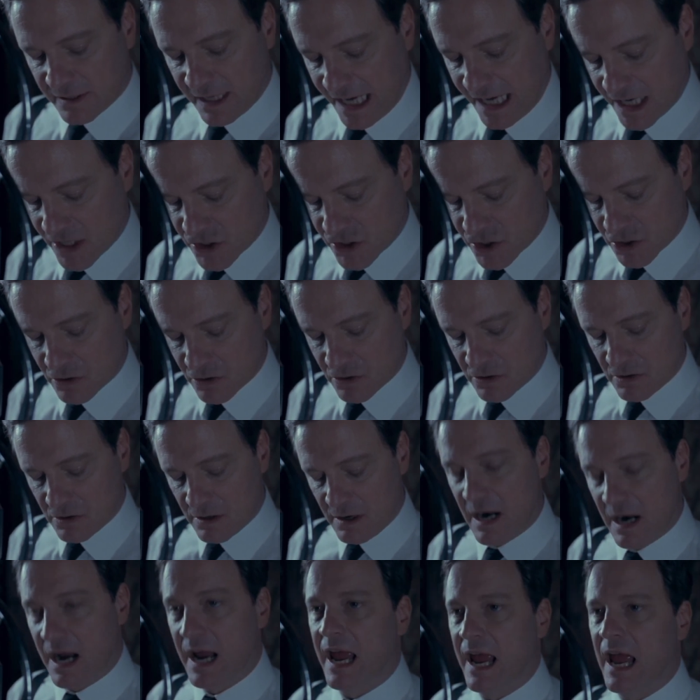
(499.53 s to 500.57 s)
into
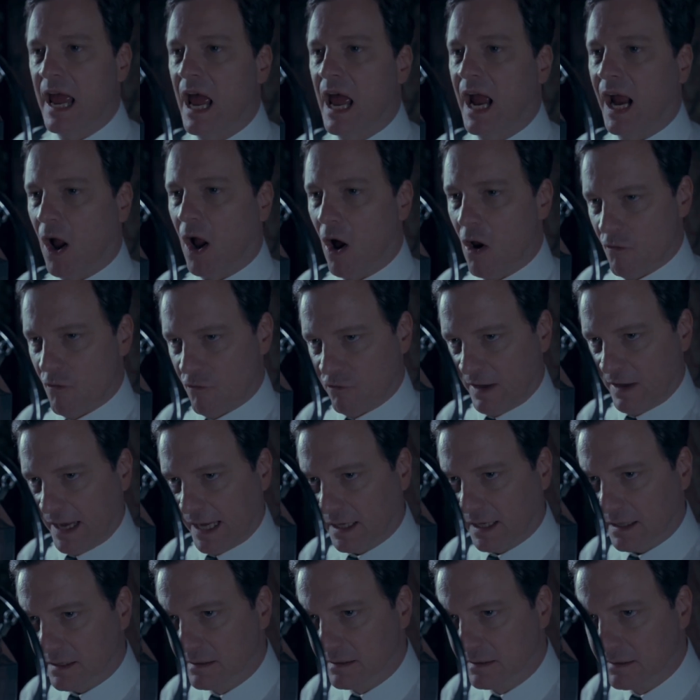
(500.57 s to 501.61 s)
a
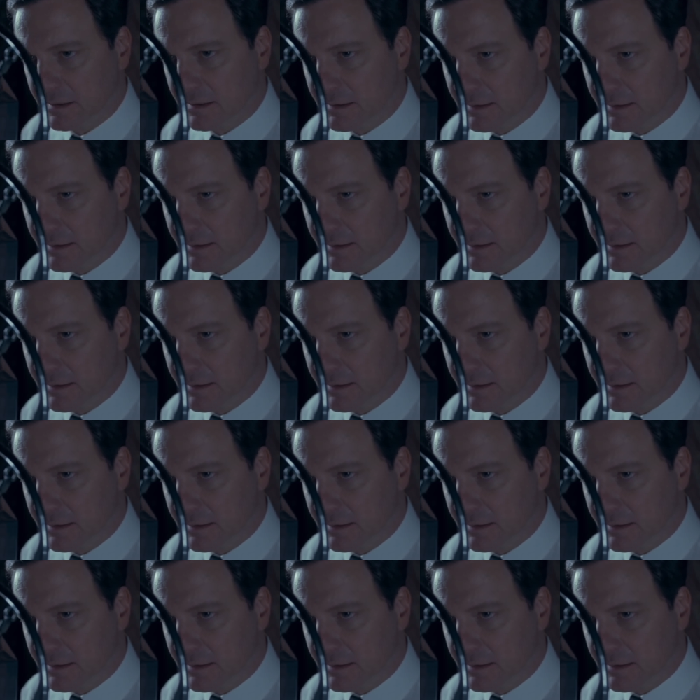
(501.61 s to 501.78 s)
conflict.